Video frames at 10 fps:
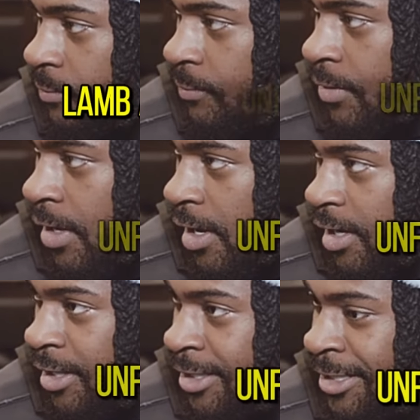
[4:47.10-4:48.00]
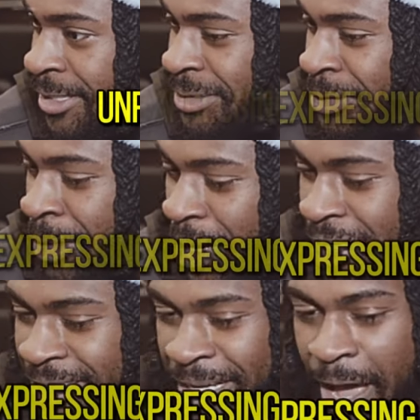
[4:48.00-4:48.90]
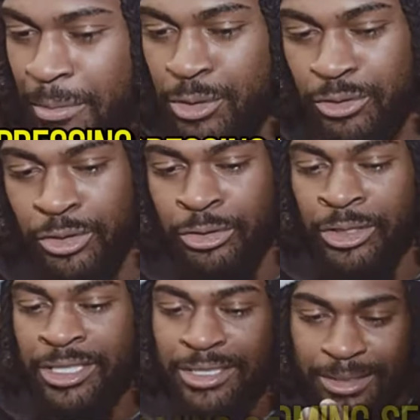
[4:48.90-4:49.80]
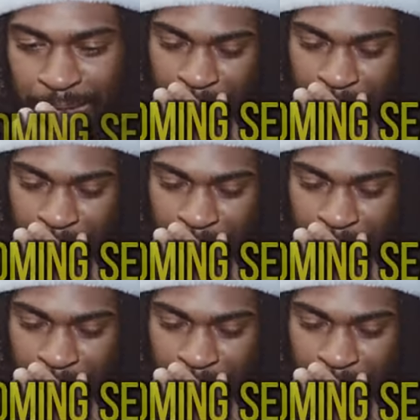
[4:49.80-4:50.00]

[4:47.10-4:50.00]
unfazed, expressing excitement about the upcoming